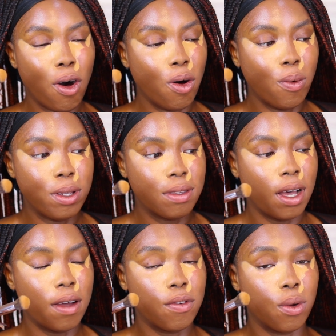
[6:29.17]
Always
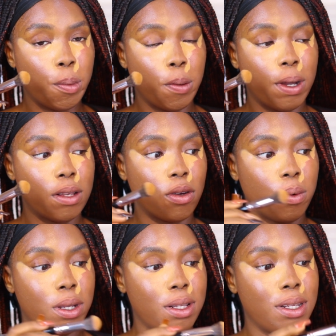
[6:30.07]
have your paper
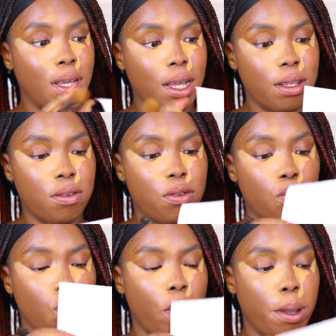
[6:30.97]
towel in hand
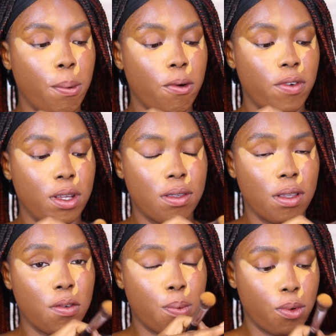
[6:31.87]
to wipe off
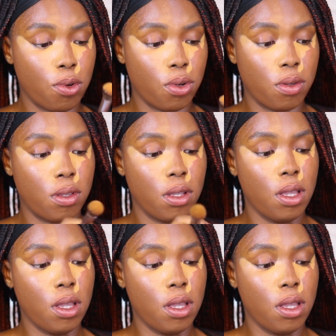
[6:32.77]
excess product.